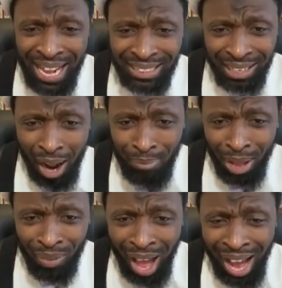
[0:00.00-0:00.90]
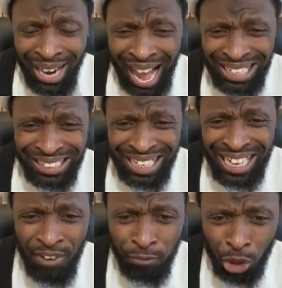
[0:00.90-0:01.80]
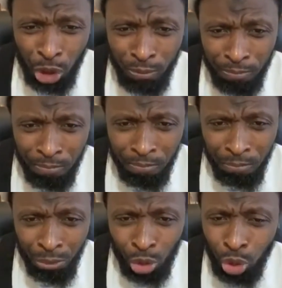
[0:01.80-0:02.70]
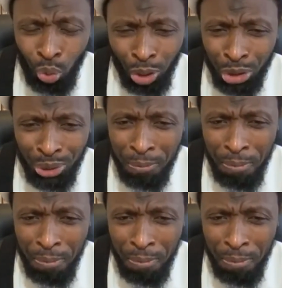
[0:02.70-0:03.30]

us Ramadan as a gift to do what?